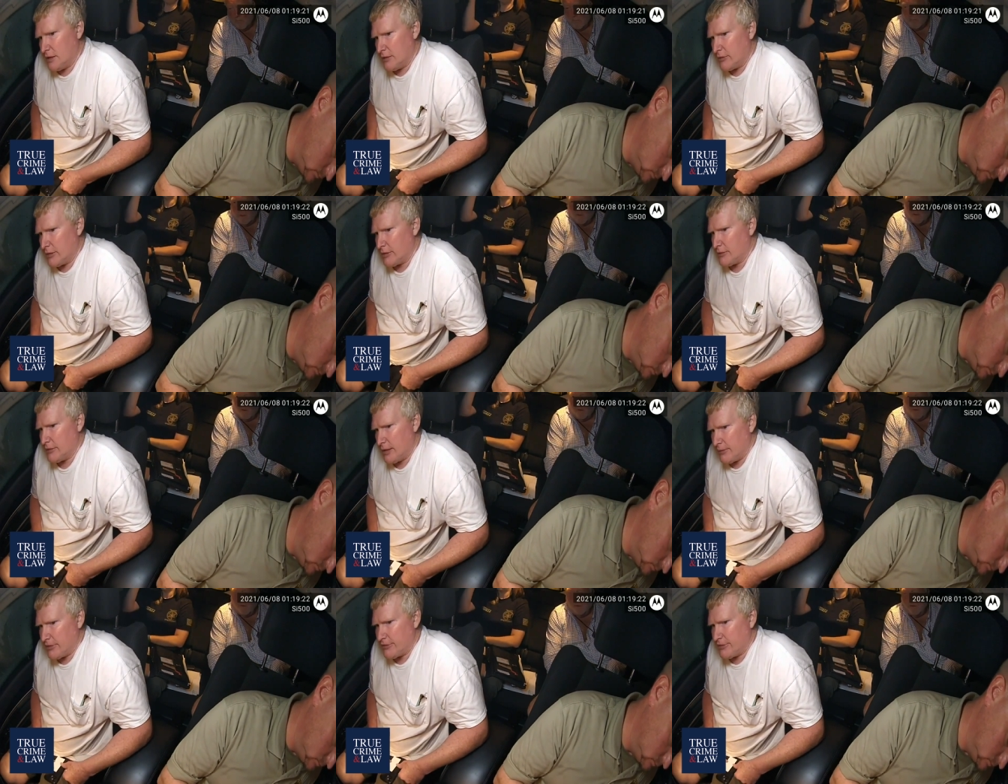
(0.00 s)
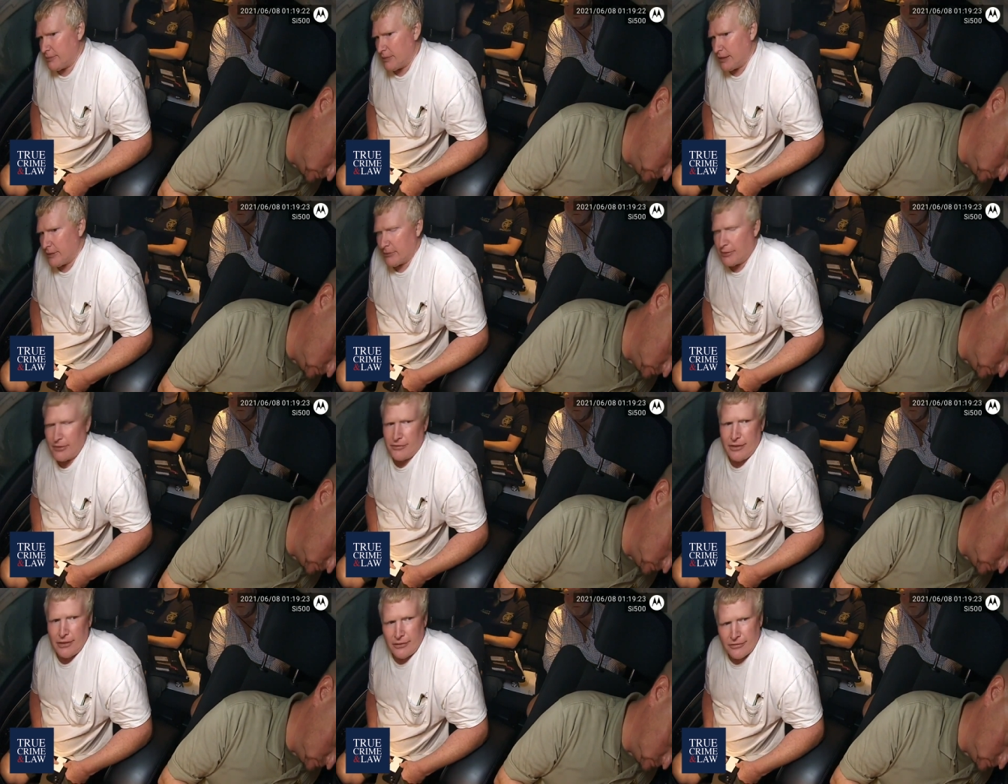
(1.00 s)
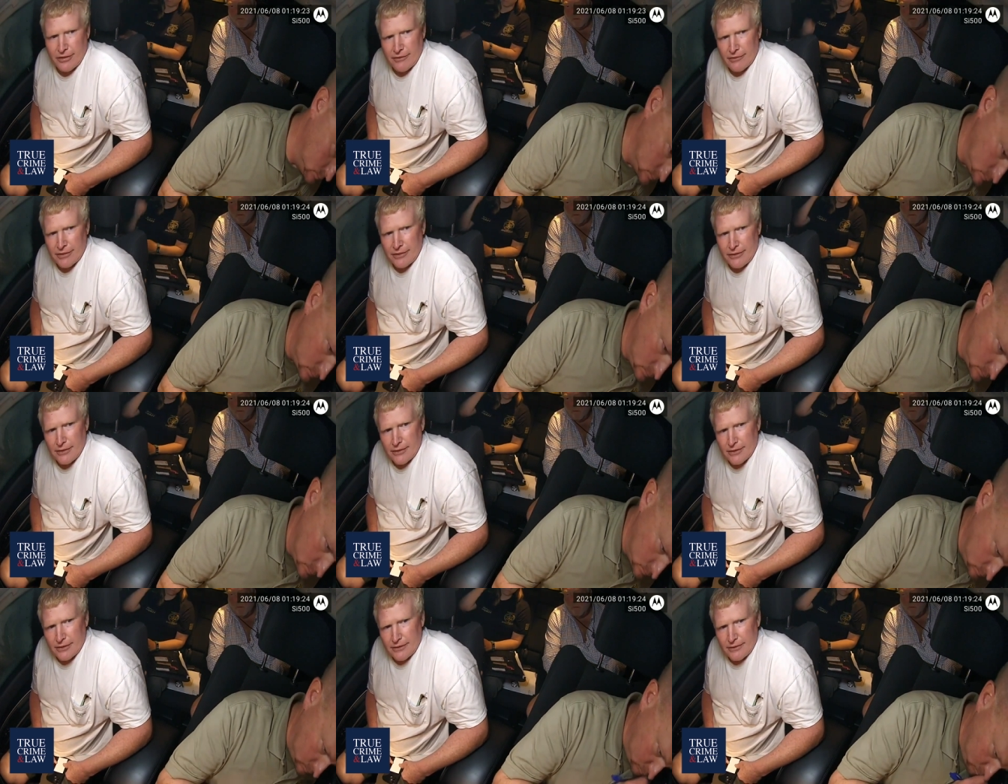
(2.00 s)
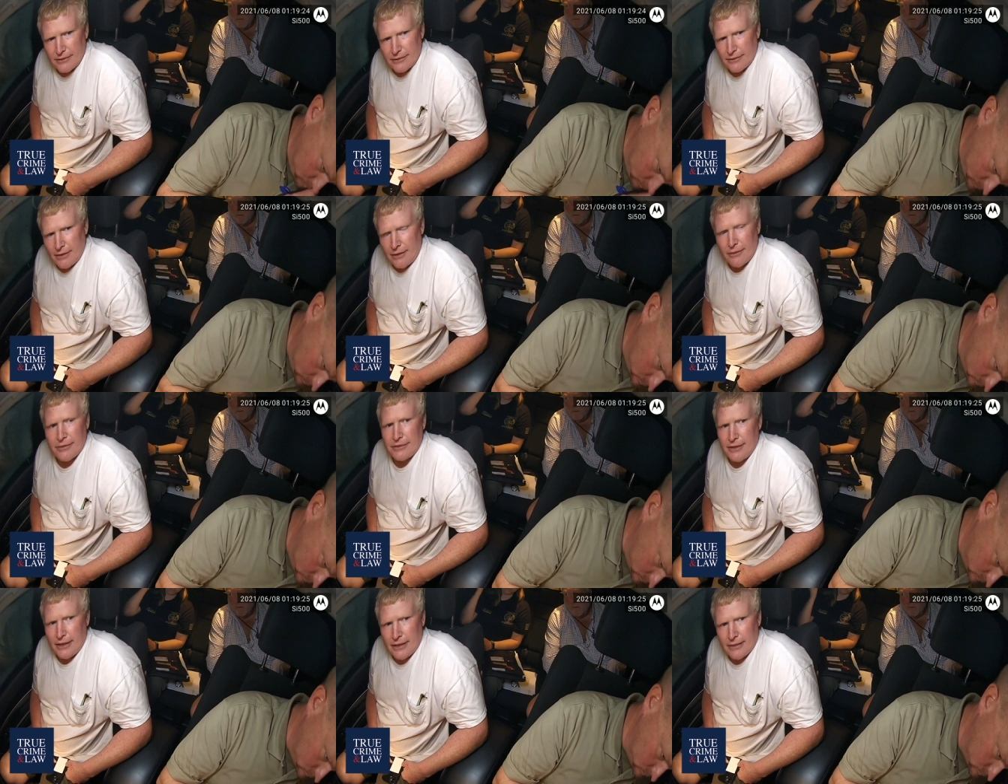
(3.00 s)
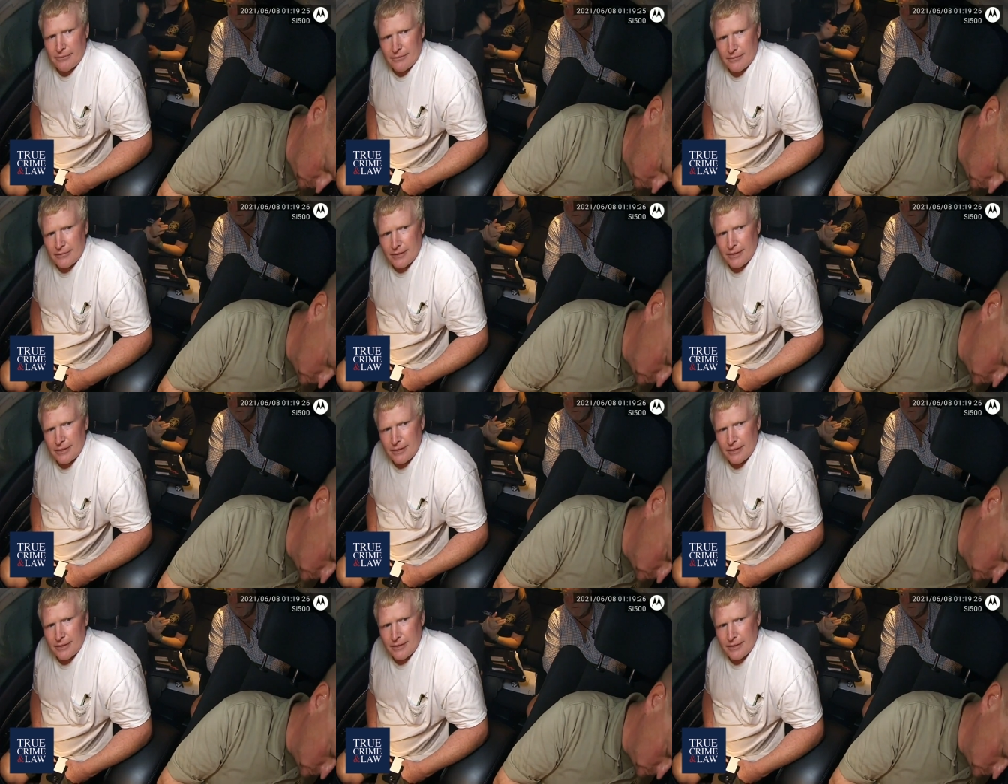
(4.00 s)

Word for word: Oh, no. I mean, she played with those dogs every, all the time.